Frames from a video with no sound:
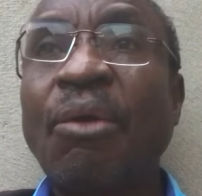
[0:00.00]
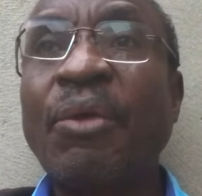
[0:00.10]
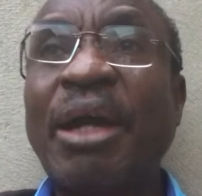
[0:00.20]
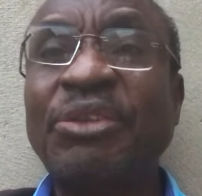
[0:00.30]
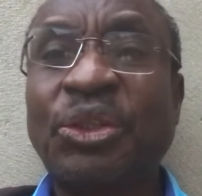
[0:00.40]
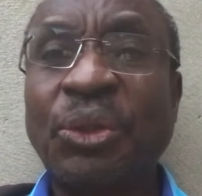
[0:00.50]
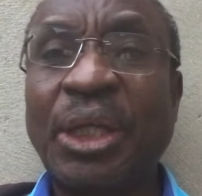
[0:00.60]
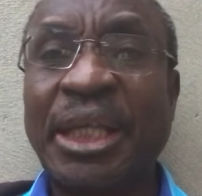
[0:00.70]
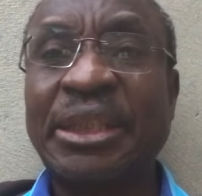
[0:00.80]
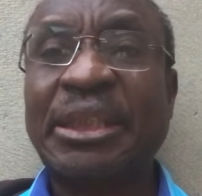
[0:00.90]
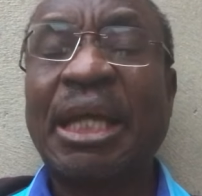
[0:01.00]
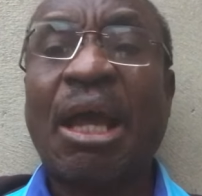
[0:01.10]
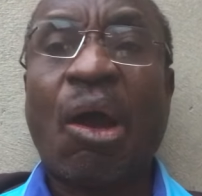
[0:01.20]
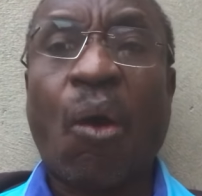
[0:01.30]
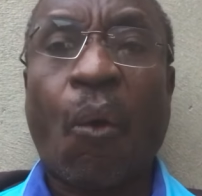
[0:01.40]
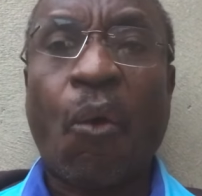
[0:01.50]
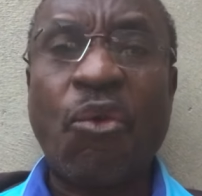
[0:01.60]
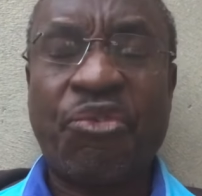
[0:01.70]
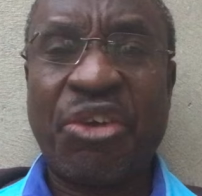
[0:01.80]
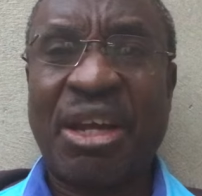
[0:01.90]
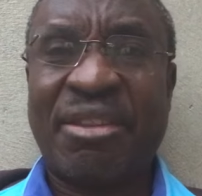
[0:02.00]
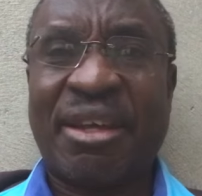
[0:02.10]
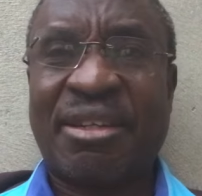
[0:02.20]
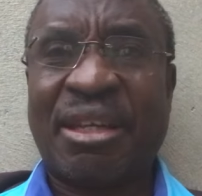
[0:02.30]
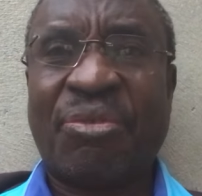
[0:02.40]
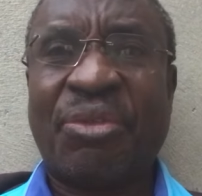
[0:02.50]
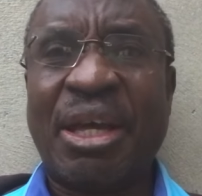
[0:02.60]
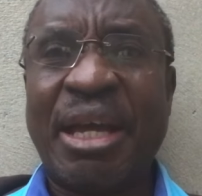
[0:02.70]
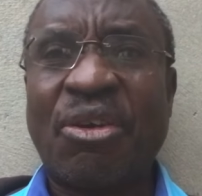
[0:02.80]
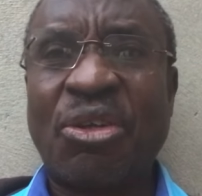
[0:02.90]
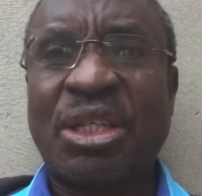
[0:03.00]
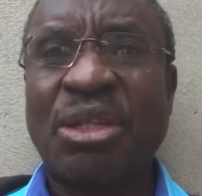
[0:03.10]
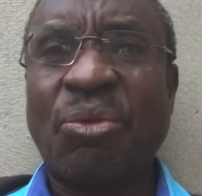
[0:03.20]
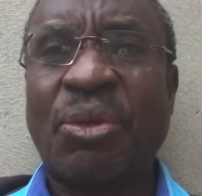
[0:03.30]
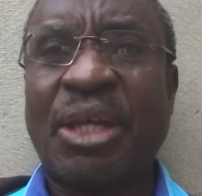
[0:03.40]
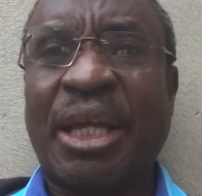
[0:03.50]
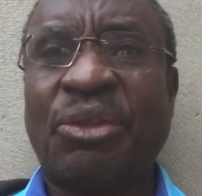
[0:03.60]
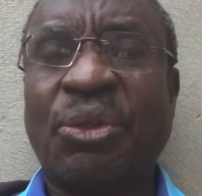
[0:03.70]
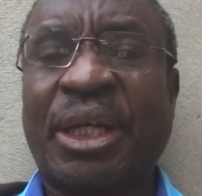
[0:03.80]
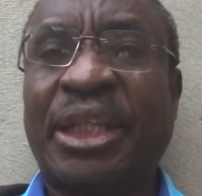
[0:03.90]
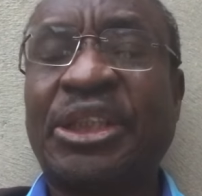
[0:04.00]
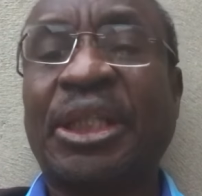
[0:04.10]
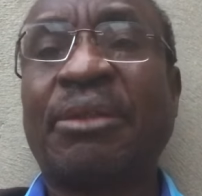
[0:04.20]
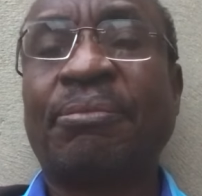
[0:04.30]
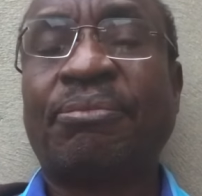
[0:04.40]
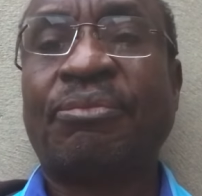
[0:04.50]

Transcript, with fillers: We have students who feel that if they continue with their education